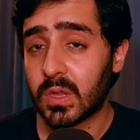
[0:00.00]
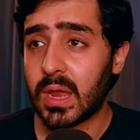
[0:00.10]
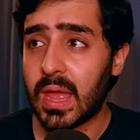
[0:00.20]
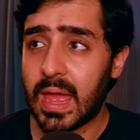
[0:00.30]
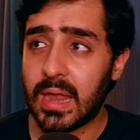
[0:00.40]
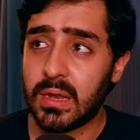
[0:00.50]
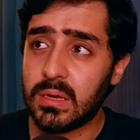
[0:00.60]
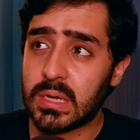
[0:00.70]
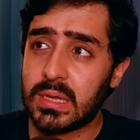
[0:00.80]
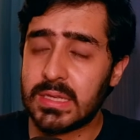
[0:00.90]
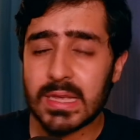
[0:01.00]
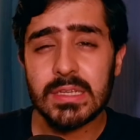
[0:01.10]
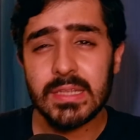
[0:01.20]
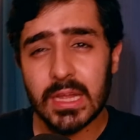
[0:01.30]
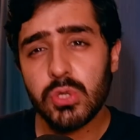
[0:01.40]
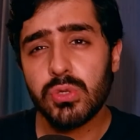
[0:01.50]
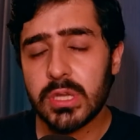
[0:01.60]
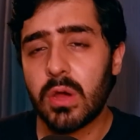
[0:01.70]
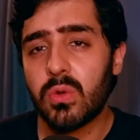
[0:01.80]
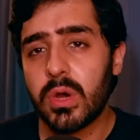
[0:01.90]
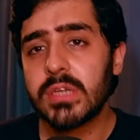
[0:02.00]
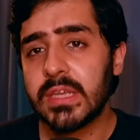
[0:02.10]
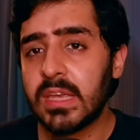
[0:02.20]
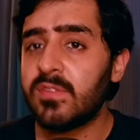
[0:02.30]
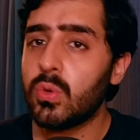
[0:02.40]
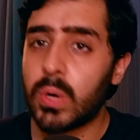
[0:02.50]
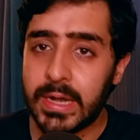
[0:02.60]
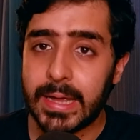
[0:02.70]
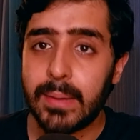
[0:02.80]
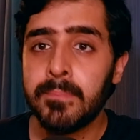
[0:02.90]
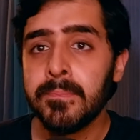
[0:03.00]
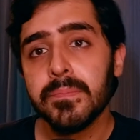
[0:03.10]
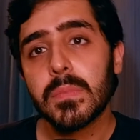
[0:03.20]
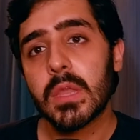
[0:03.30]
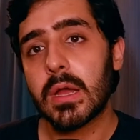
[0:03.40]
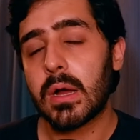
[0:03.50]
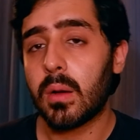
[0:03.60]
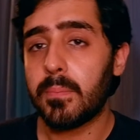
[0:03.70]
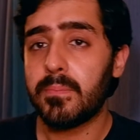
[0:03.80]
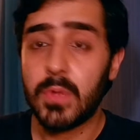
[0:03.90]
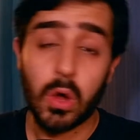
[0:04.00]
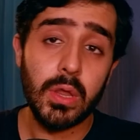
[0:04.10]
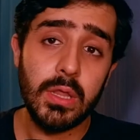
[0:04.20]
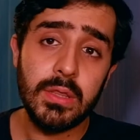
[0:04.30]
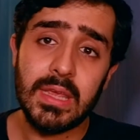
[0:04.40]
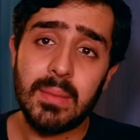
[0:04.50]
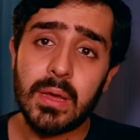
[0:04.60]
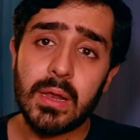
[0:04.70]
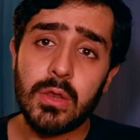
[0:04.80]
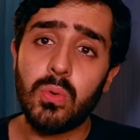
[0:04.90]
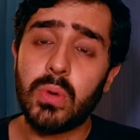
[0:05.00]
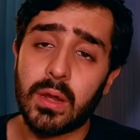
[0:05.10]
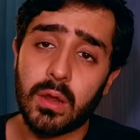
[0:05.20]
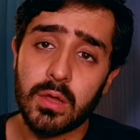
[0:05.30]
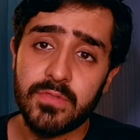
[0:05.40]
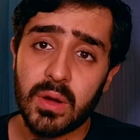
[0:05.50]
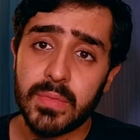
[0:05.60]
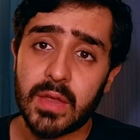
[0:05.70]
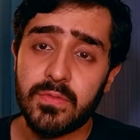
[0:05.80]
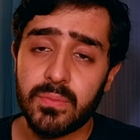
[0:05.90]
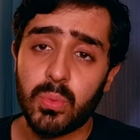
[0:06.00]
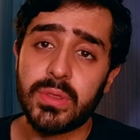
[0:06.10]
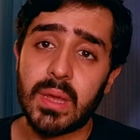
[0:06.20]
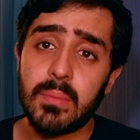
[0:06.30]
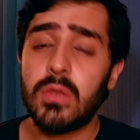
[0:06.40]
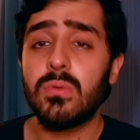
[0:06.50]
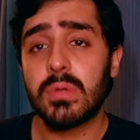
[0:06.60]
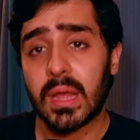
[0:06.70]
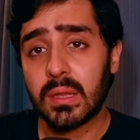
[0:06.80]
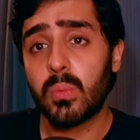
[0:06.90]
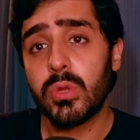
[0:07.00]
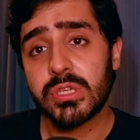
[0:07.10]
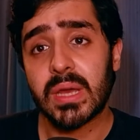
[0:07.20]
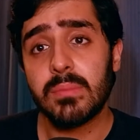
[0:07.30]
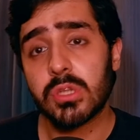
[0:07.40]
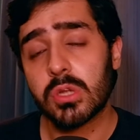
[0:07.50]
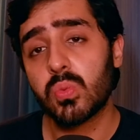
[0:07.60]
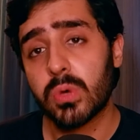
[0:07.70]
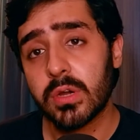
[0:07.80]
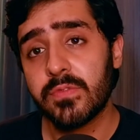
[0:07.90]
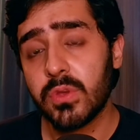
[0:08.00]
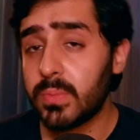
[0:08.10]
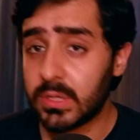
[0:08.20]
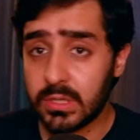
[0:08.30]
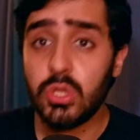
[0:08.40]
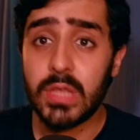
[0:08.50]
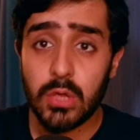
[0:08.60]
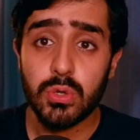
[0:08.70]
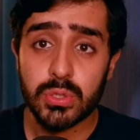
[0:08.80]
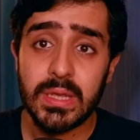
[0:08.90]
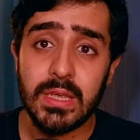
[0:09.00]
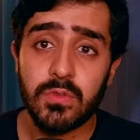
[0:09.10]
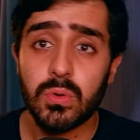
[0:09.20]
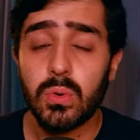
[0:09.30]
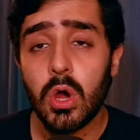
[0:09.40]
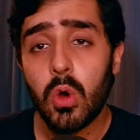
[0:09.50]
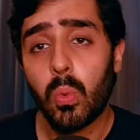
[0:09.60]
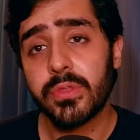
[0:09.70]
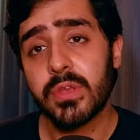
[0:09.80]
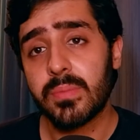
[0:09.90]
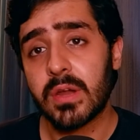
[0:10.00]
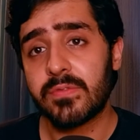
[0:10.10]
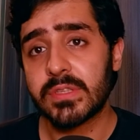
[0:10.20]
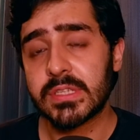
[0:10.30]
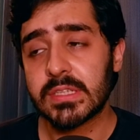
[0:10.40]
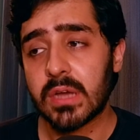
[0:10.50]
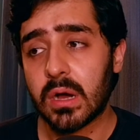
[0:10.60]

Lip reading: And essentially that's usually how it works. They give you a day in the email and you can confirm that with them and you tell them which time slots work for you, but they usually give you what their preferences are.